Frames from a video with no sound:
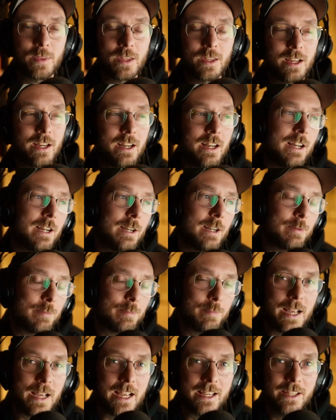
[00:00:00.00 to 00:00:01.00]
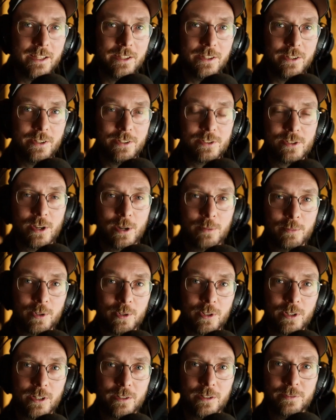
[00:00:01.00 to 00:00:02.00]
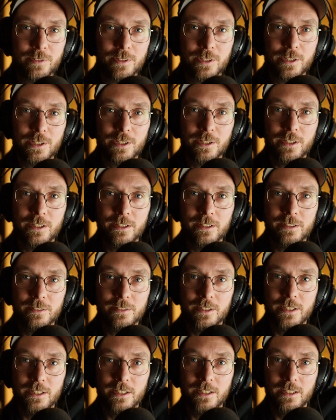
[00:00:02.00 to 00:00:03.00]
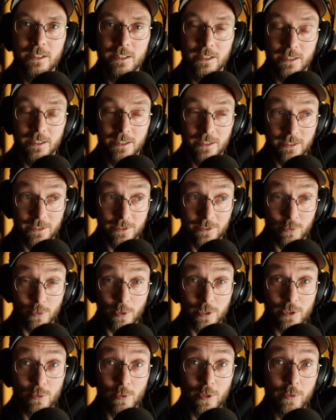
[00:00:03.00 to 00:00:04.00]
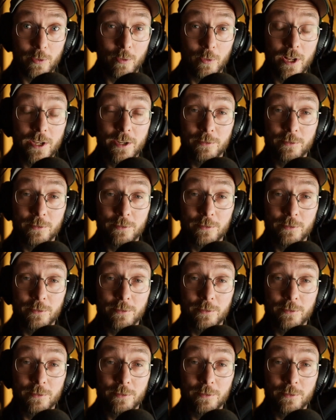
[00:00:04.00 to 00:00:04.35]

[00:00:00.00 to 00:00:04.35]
Back in the summer of 2021,